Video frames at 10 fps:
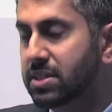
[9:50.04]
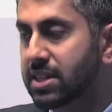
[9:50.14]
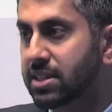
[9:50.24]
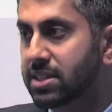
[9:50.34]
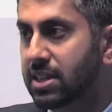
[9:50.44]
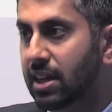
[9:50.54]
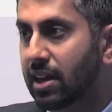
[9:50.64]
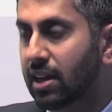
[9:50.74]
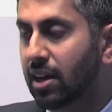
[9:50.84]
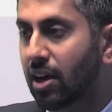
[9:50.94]
sits
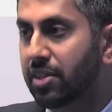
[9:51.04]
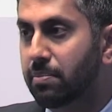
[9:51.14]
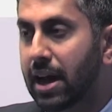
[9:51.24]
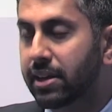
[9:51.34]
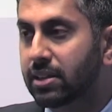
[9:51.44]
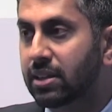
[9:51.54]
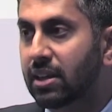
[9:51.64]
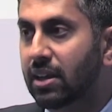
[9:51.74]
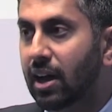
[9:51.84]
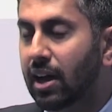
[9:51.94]
on the panel
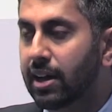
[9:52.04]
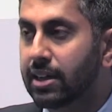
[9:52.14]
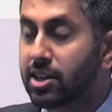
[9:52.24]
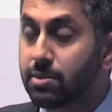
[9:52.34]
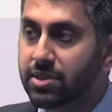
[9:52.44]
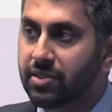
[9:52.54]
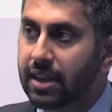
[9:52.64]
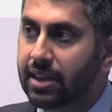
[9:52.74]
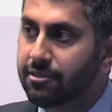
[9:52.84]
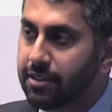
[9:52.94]
in terms
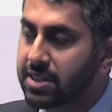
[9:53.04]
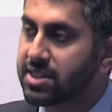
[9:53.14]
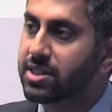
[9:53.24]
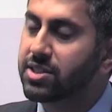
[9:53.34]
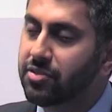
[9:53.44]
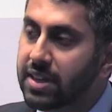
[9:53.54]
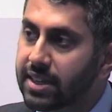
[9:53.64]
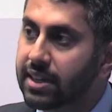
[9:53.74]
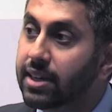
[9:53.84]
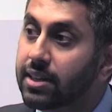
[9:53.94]
of investors
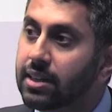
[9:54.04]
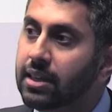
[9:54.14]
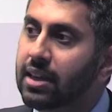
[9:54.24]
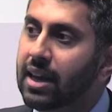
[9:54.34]
feeding in.